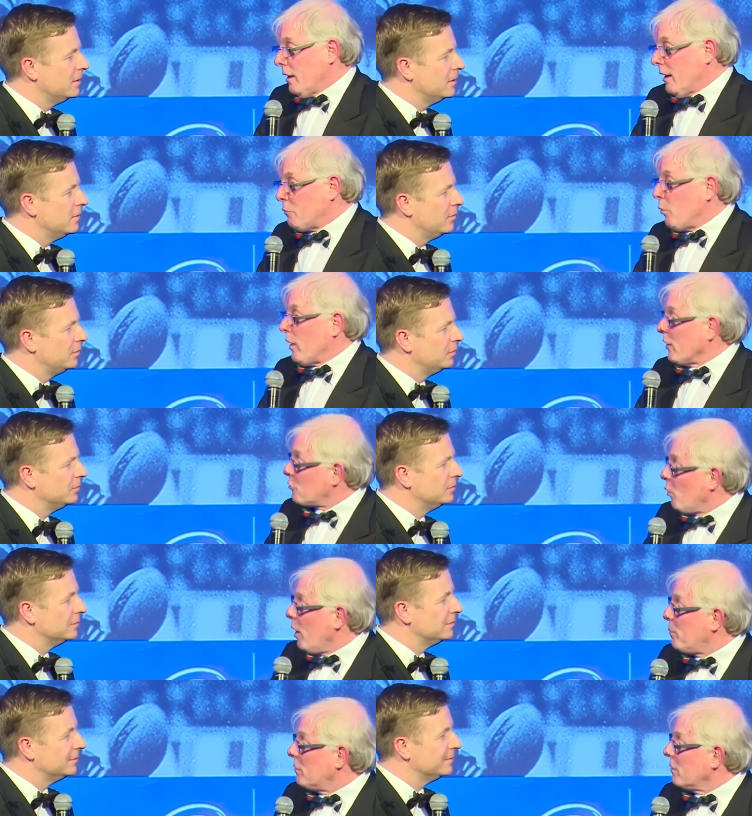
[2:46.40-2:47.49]
Speaker 1: and would I
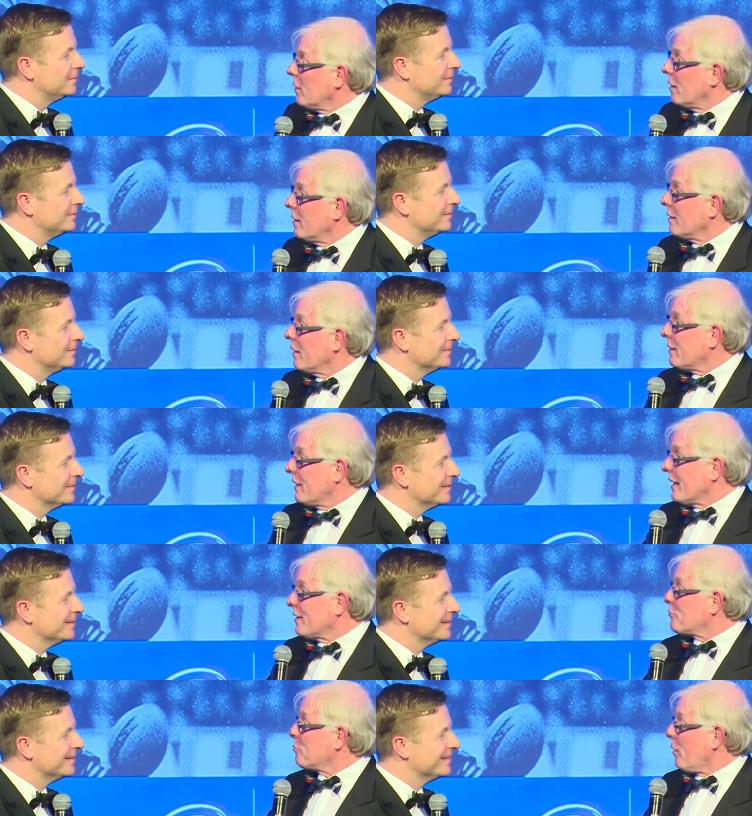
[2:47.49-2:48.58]
swap and I
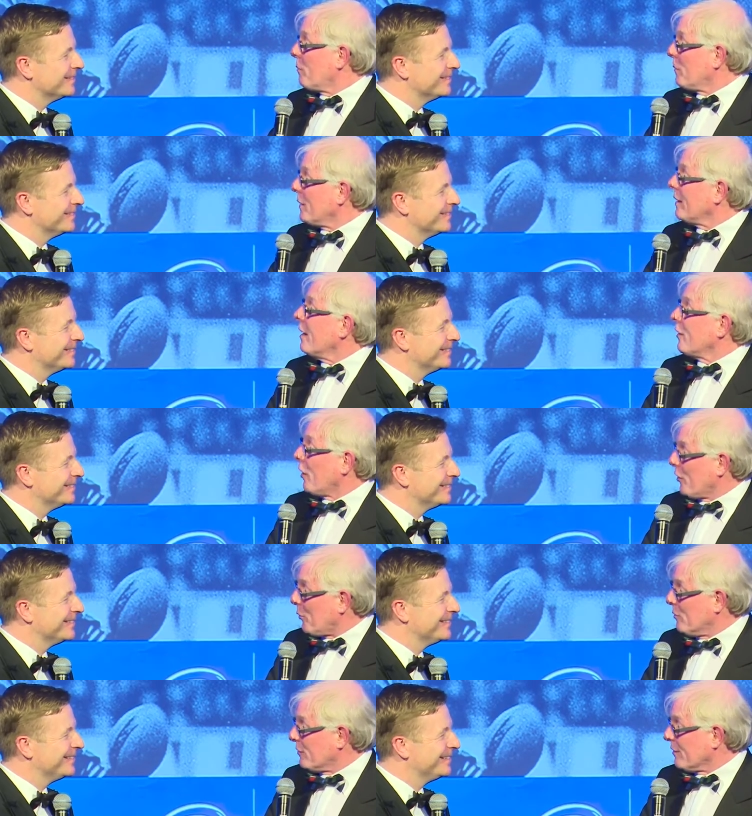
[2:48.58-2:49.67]
think it's probably an
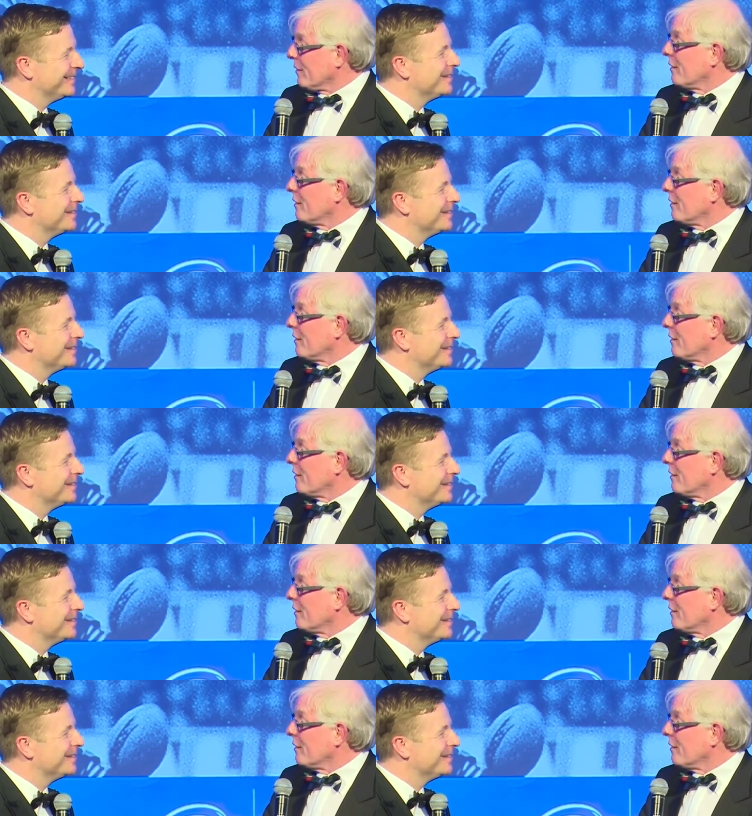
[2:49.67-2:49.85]
unequivocal